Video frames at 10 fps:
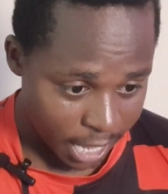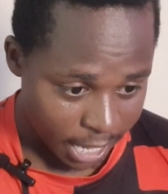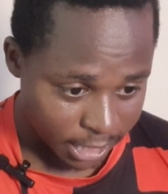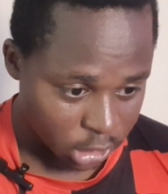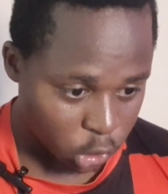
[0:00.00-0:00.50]

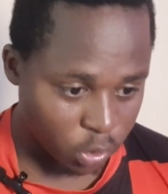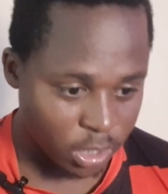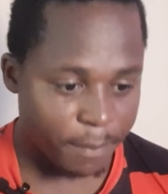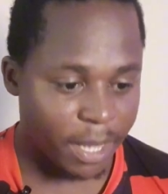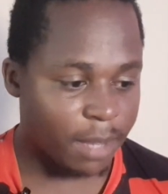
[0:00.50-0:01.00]
and
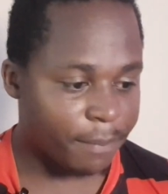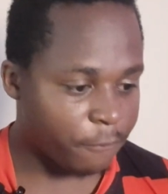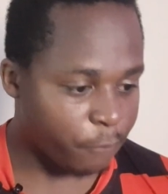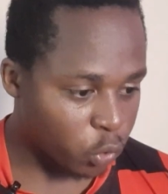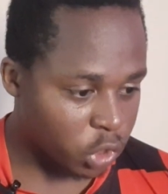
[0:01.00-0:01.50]
Tottenham are number
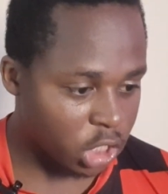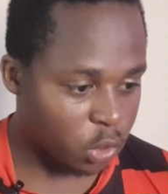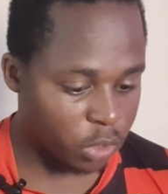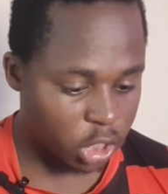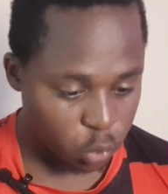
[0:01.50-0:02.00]

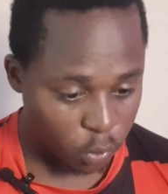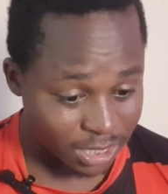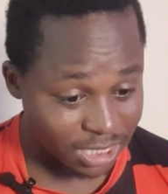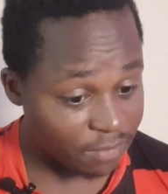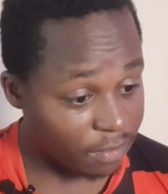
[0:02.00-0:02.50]
14 with
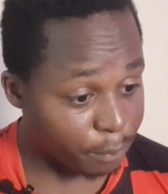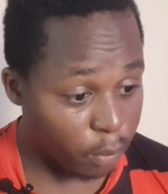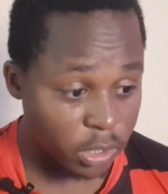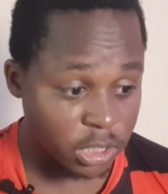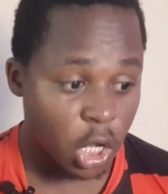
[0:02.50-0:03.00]
27
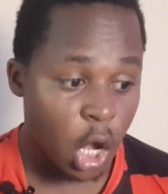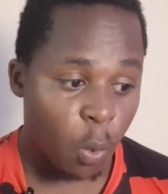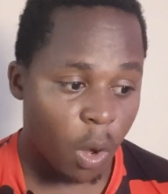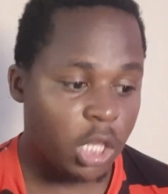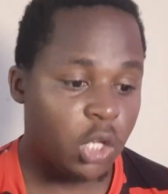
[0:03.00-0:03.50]
points,
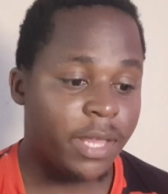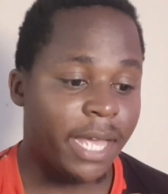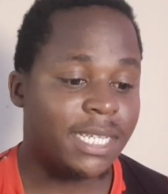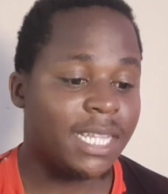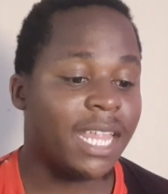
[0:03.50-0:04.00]
while
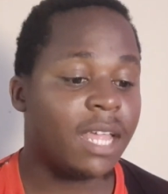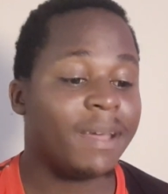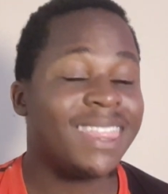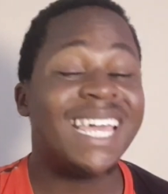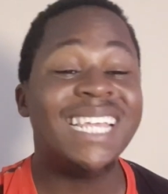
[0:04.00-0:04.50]
United are
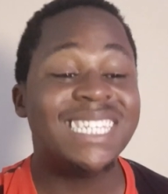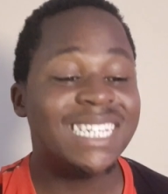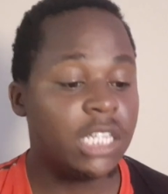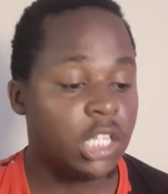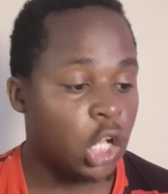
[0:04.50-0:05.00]
number
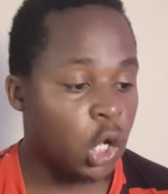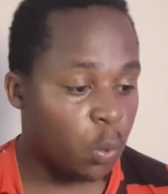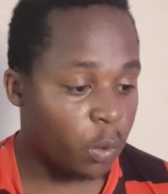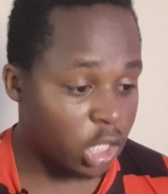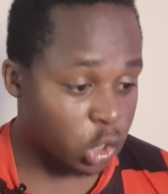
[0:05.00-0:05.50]
13
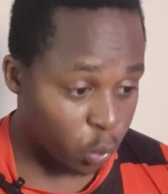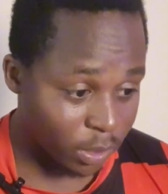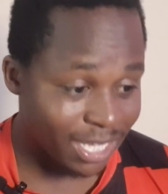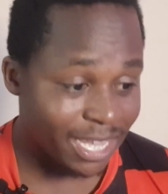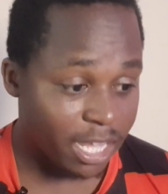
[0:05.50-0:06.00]
with
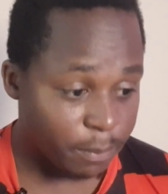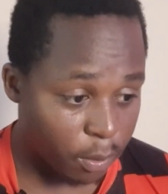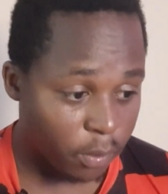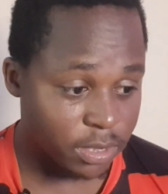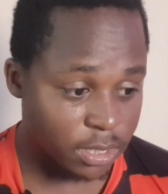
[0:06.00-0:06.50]
29
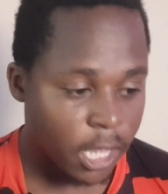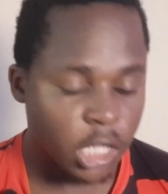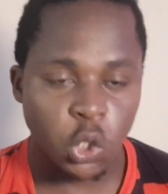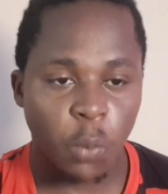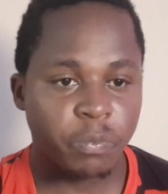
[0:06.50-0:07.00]
points.
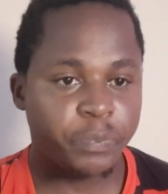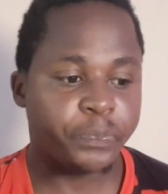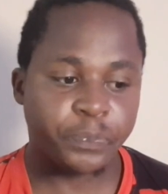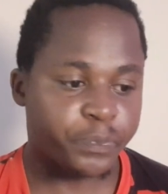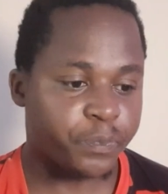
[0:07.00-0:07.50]
So
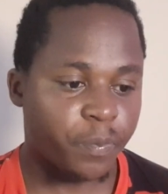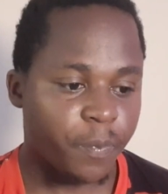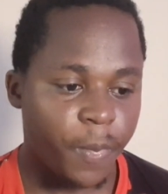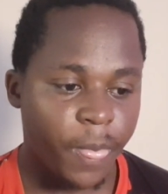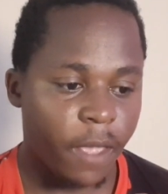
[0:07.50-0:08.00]

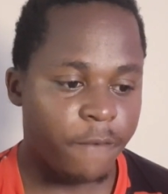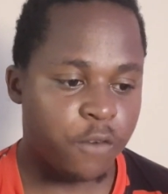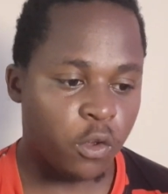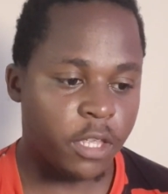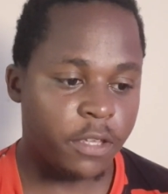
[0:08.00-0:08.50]

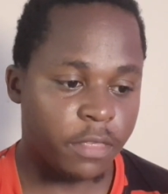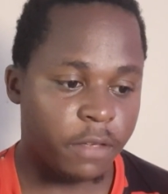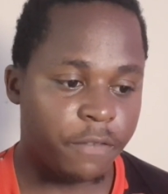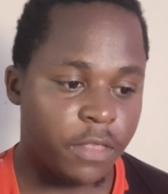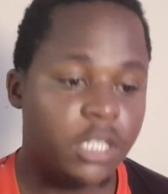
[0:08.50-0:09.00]
for
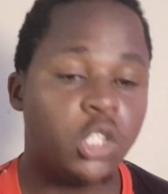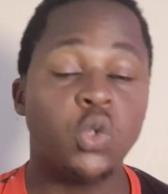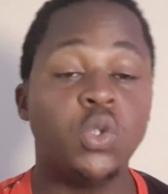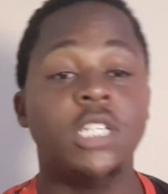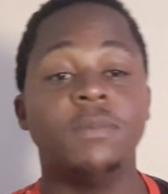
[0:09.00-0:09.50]
these
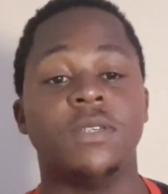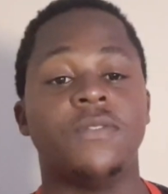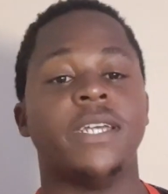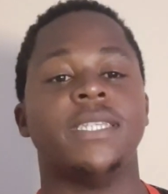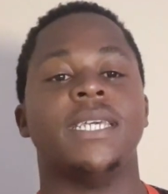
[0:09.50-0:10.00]
two teams
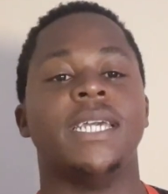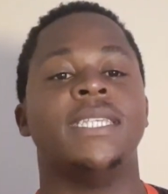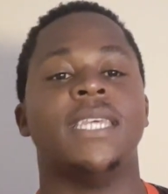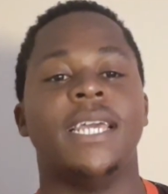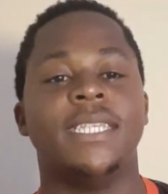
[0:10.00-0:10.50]
fans,
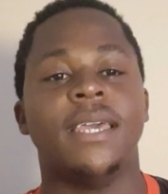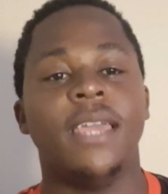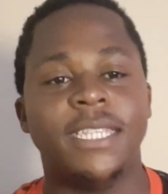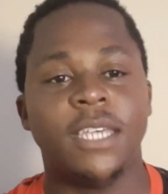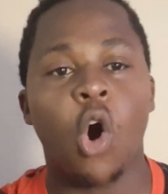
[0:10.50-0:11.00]

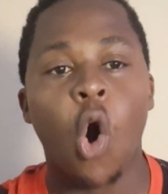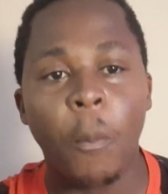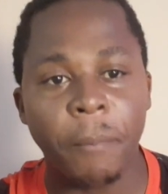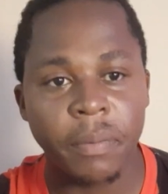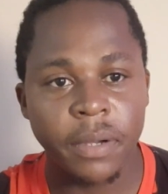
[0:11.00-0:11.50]
it's a
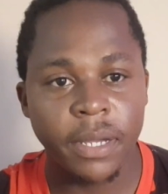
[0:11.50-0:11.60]
hope.